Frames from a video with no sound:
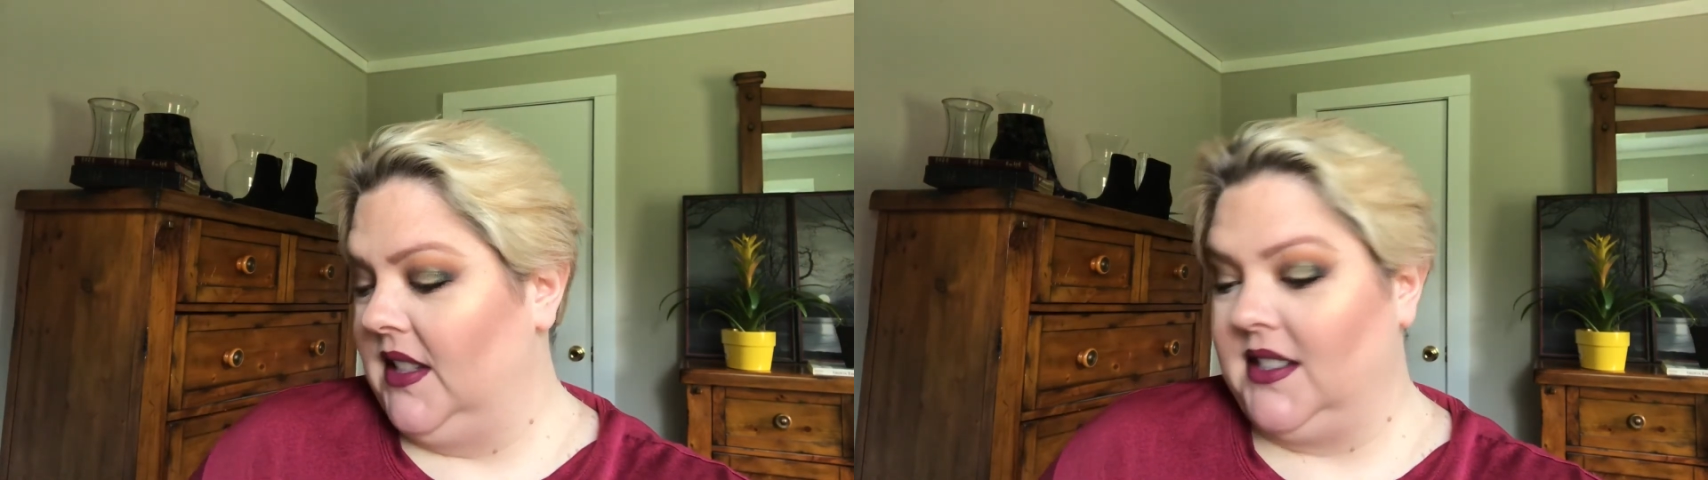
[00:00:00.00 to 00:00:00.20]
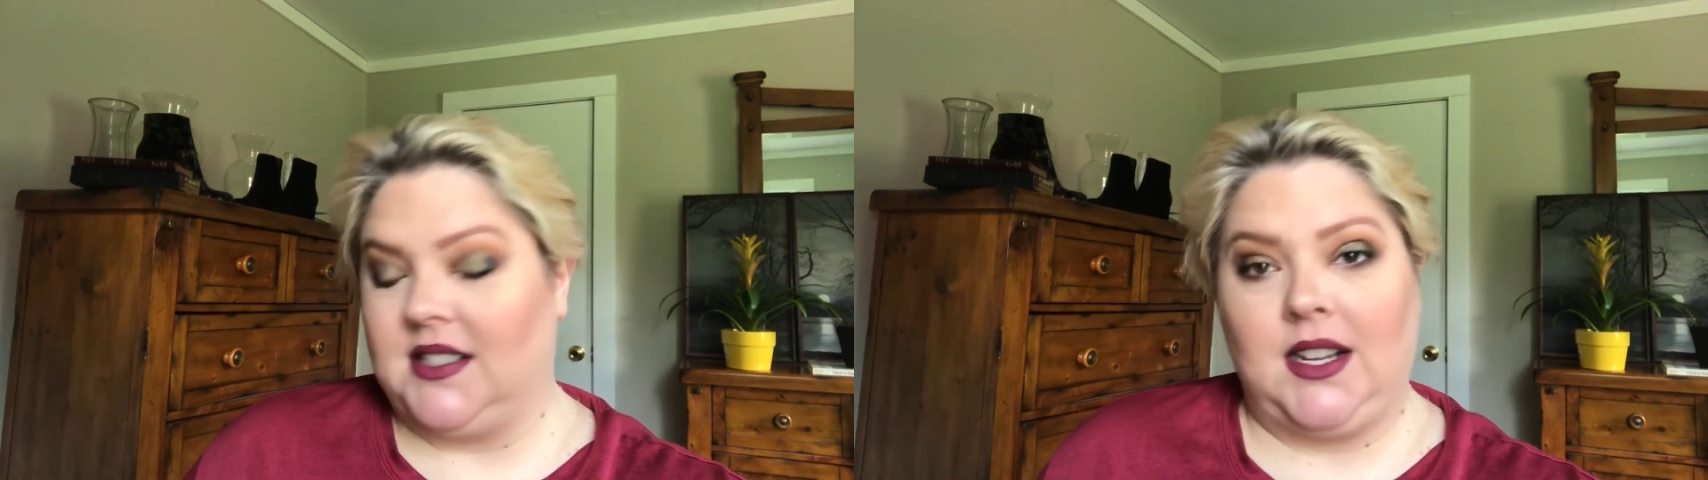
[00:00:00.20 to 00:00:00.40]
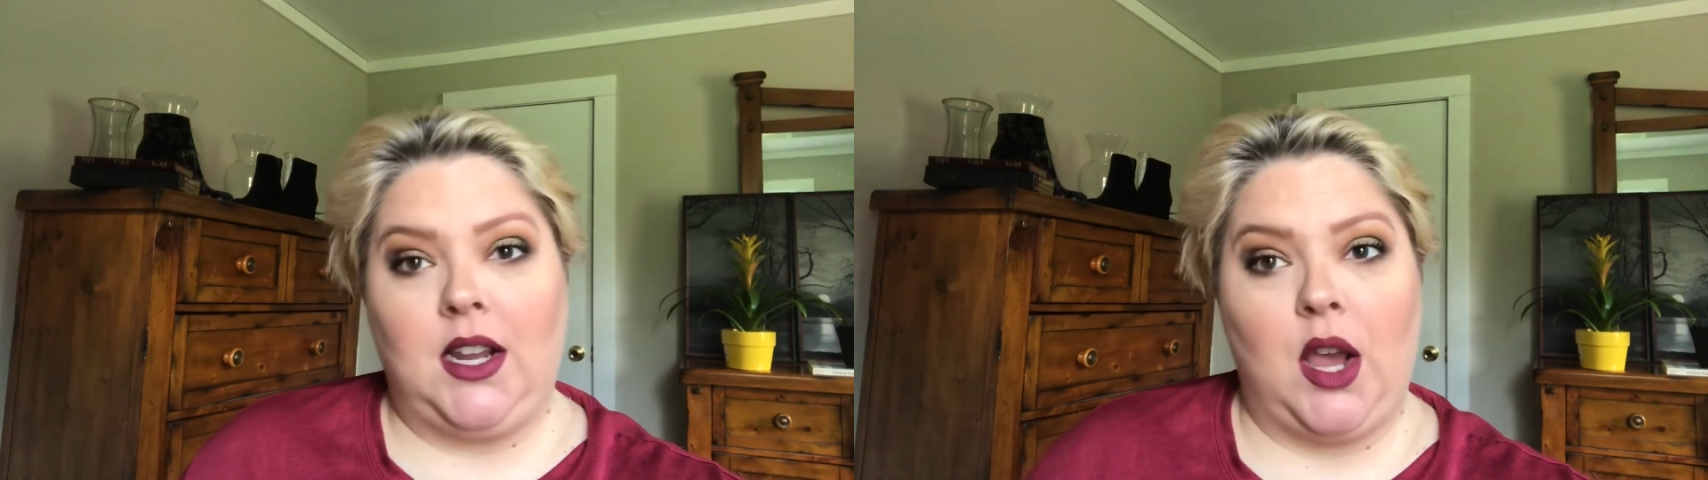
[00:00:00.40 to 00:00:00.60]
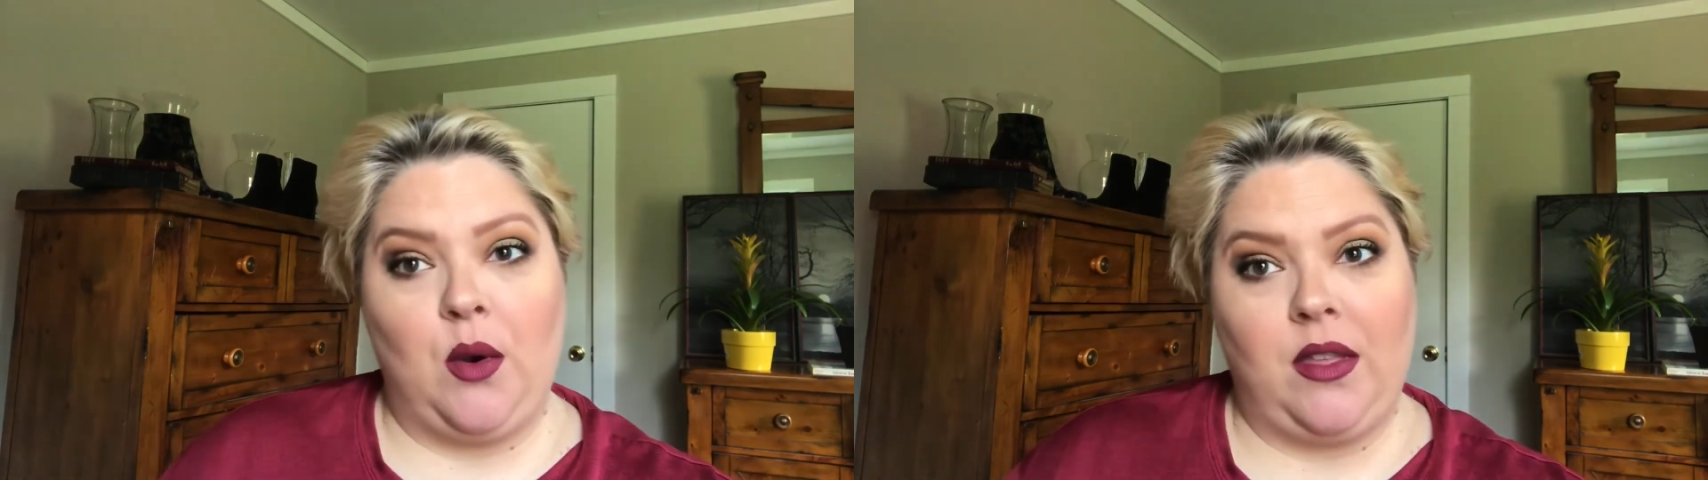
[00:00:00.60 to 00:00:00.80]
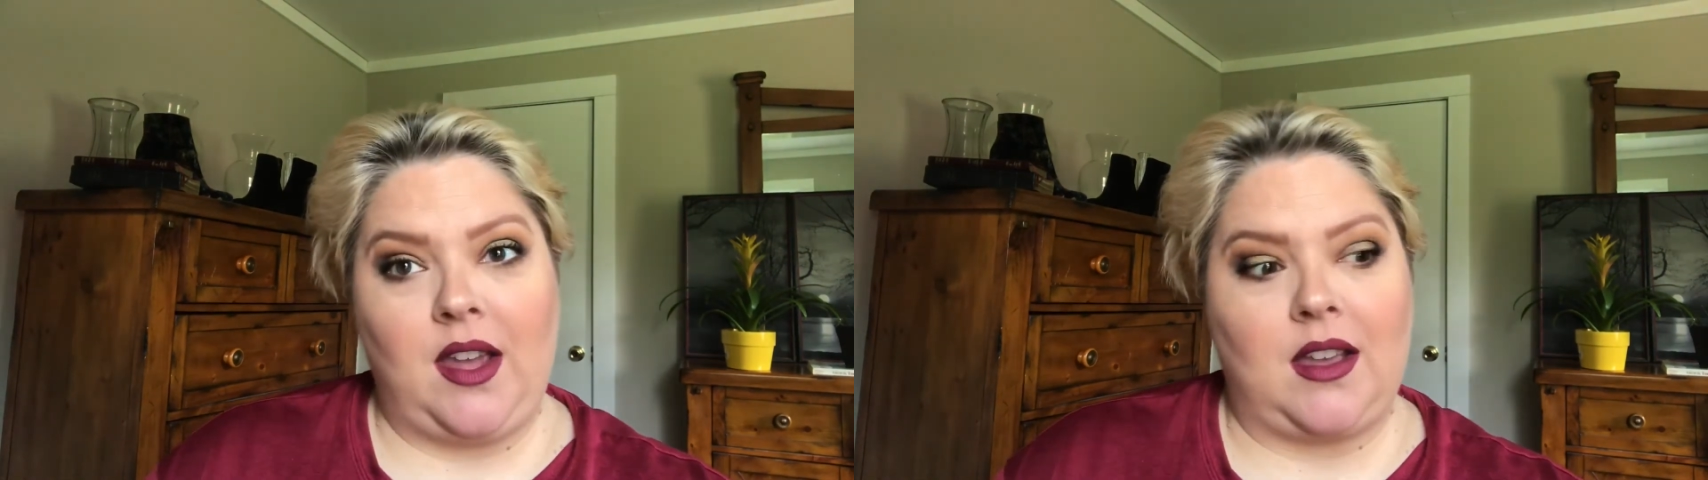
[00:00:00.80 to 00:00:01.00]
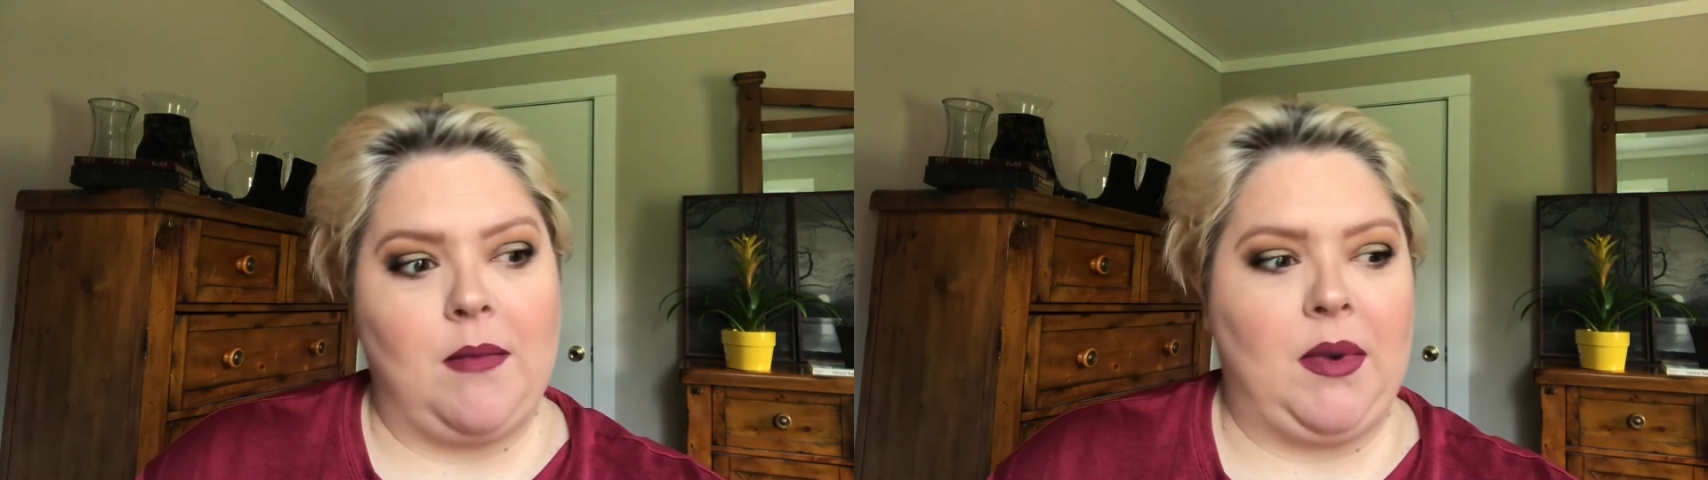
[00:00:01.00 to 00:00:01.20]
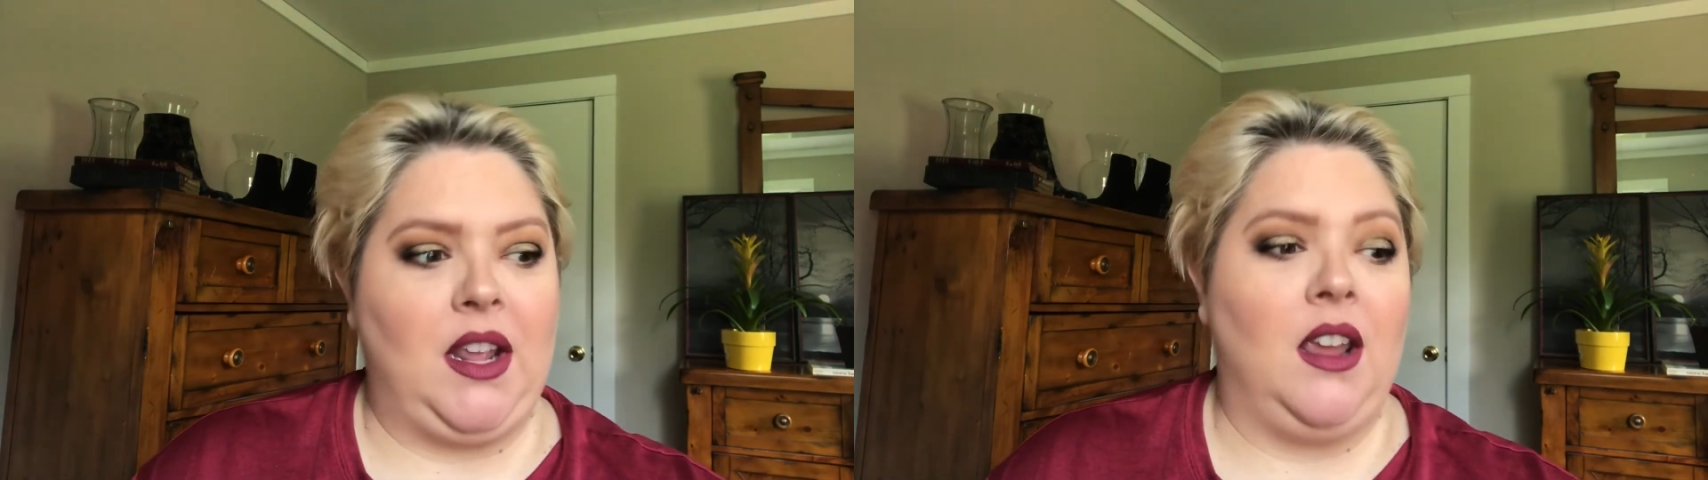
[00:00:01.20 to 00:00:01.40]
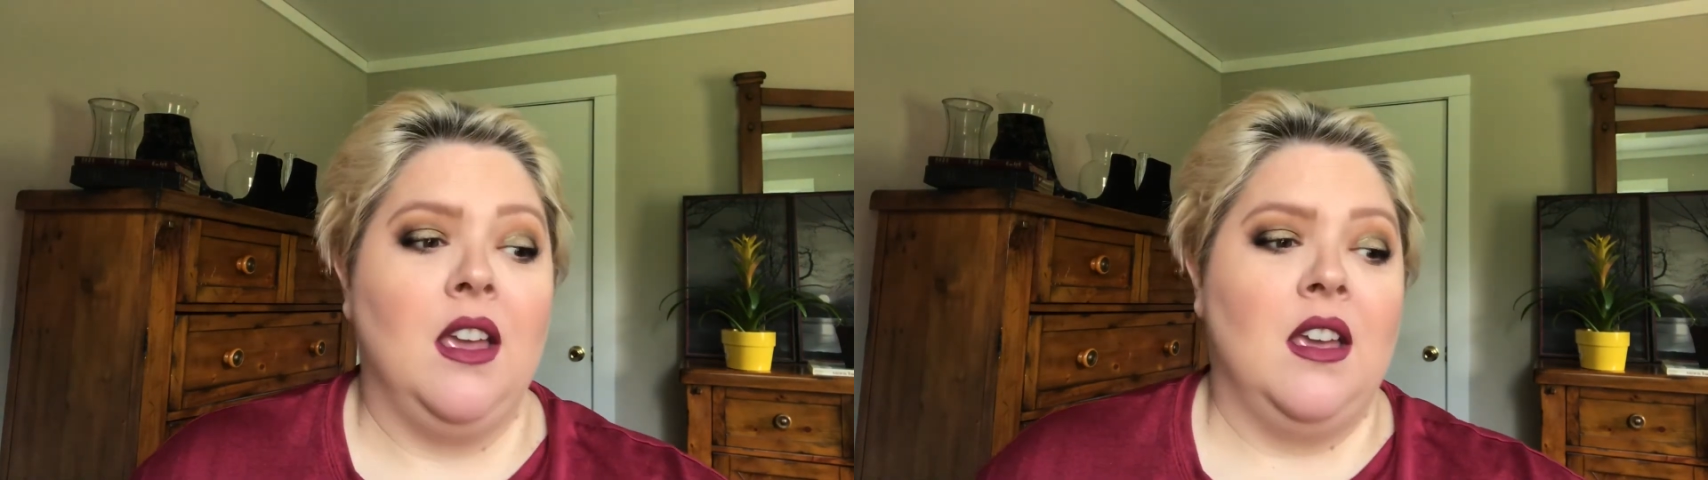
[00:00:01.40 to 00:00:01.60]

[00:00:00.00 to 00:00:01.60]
the CEO of that company,